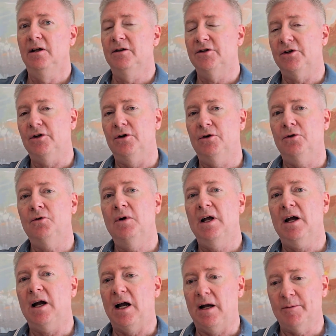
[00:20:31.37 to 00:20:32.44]

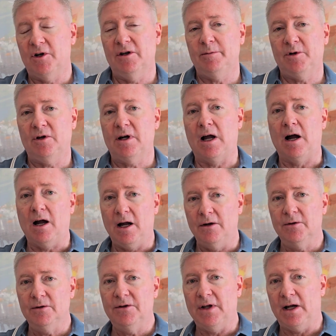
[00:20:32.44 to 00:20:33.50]
So I'm going to put
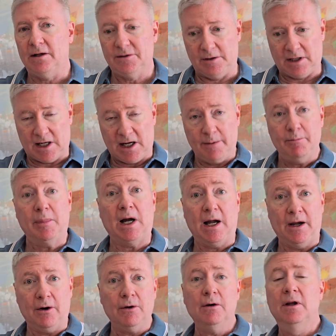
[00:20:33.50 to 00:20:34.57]

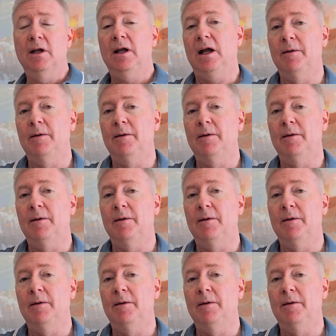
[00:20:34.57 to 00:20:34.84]
$100,000,